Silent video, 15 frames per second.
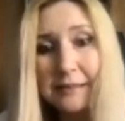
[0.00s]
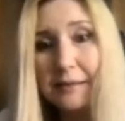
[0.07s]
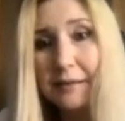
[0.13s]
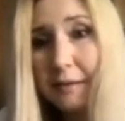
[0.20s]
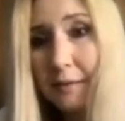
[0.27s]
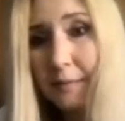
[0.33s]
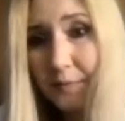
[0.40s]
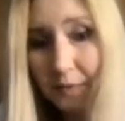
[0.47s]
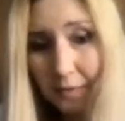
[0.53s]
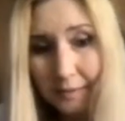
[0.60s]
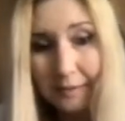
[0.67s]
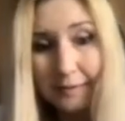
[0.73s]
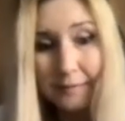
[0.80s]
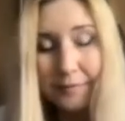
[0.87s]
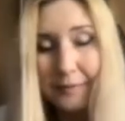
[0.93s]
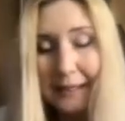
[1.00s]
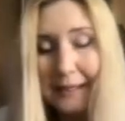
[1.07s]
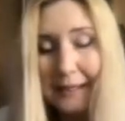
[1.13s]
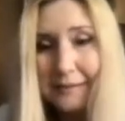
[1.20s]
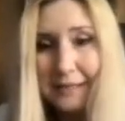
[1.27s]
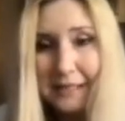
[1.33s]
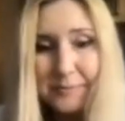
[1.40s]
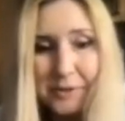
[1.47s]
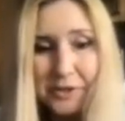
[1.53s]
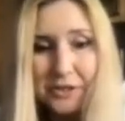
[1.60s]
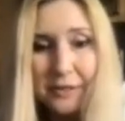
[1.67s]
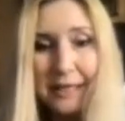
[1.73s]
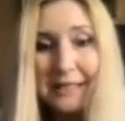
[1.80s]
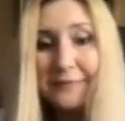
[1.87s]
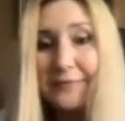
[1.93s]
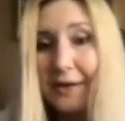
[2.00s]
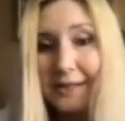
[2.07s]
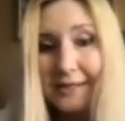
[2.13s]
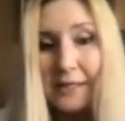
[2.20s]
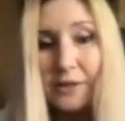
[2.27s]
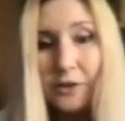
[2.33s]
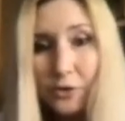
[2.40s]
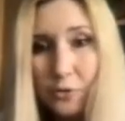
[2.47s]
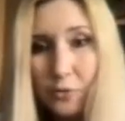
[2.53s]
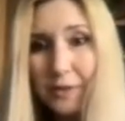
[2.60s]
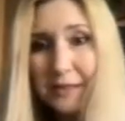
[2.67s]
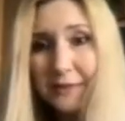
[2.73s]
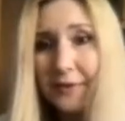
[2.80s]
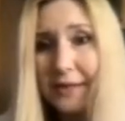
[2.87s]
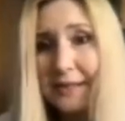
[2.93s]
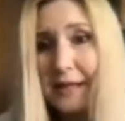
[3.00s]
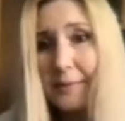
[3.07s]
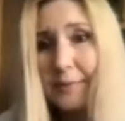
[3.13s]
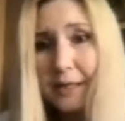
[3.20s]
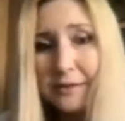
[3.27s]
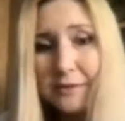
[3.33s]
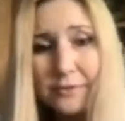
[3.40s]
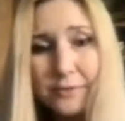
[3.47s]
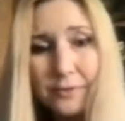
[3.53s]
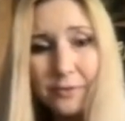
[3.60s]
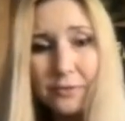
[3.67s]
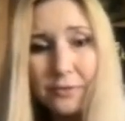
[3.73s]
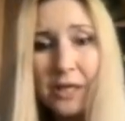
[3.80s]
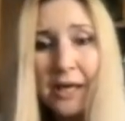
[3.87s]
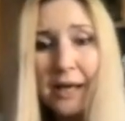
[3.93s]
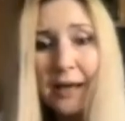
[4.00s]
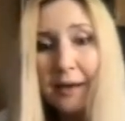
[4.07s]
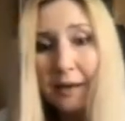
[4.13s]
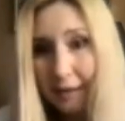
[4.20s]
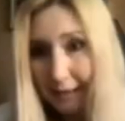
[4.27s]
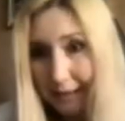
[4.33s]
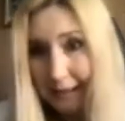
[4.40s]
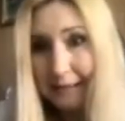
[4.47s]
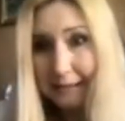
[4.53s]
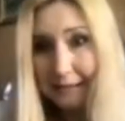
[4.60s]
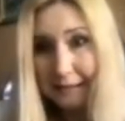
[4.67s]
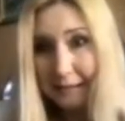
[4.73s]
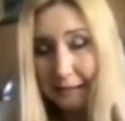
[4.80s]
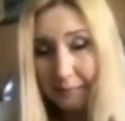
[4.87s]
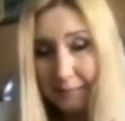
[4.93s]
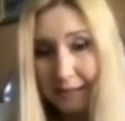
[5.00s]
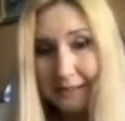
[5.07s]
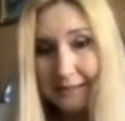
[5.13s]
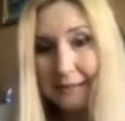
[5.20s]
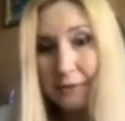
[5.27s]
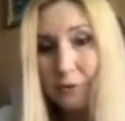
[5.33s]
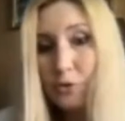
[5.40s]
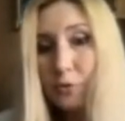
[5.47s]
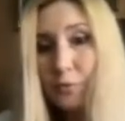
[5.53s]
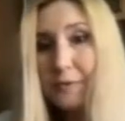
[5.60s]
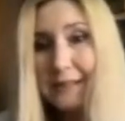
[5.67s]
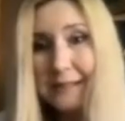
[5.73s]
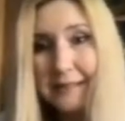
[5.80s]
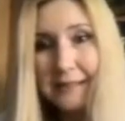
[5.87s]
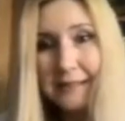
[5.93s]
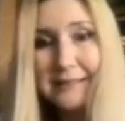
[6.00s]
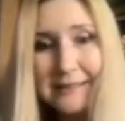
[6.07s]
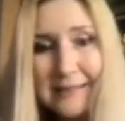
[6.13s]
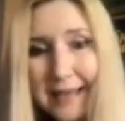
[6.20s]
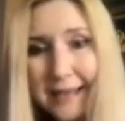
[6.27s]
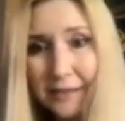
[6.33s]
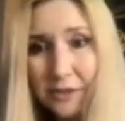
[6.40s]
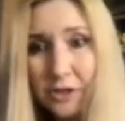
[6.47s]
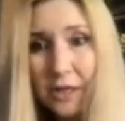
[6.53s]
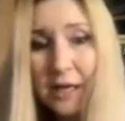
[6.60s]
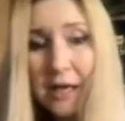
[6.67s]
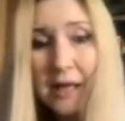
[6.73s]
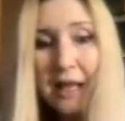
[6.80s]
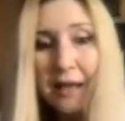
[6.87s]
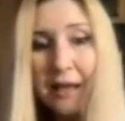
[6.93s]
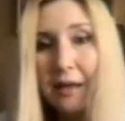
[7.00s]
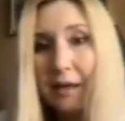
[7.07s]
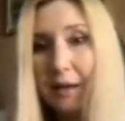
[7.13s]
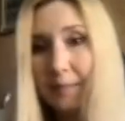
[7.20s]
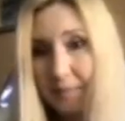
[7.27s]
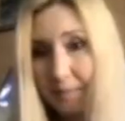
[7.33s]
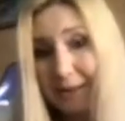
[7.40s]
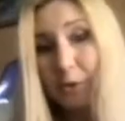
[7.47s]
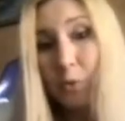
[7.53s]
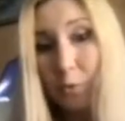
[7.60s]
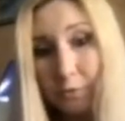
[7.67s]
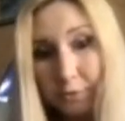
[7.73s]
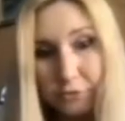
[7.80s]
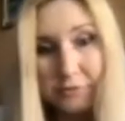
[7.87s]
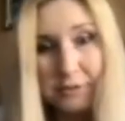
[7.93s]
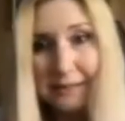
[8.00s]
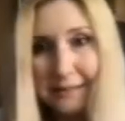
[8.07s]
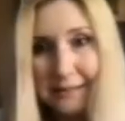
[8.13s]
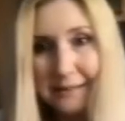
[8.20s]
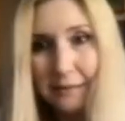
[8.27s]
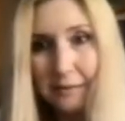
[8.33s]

In the expression as far as I know, as far as I'm concerned, it means to this extent, but also this